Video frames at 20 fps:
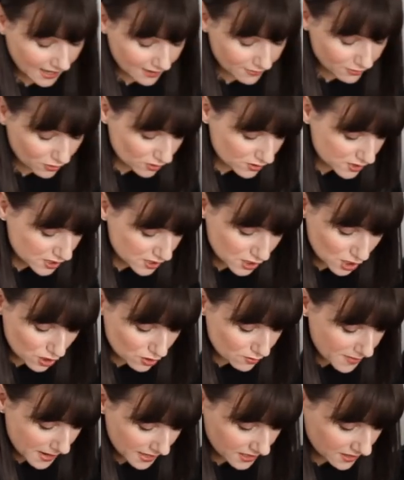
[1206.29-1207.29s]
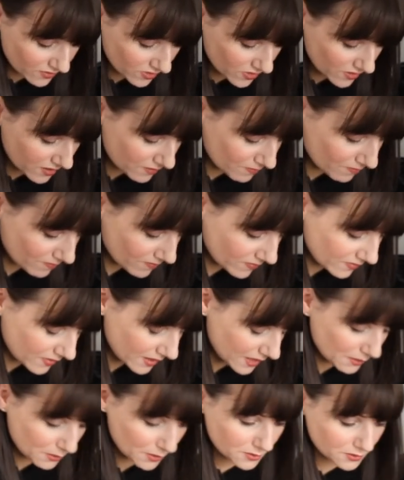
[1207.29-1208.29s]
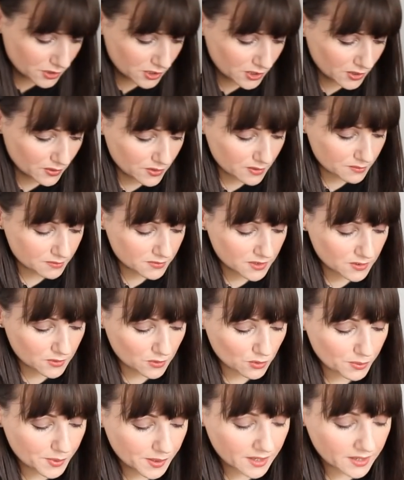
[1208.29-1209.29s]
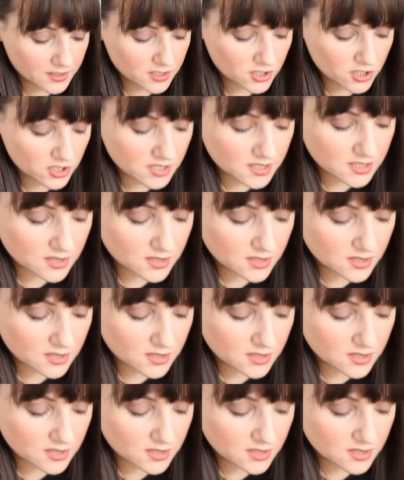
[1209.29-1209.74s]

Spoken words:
I've got so many of them. I won't show them to you all, but just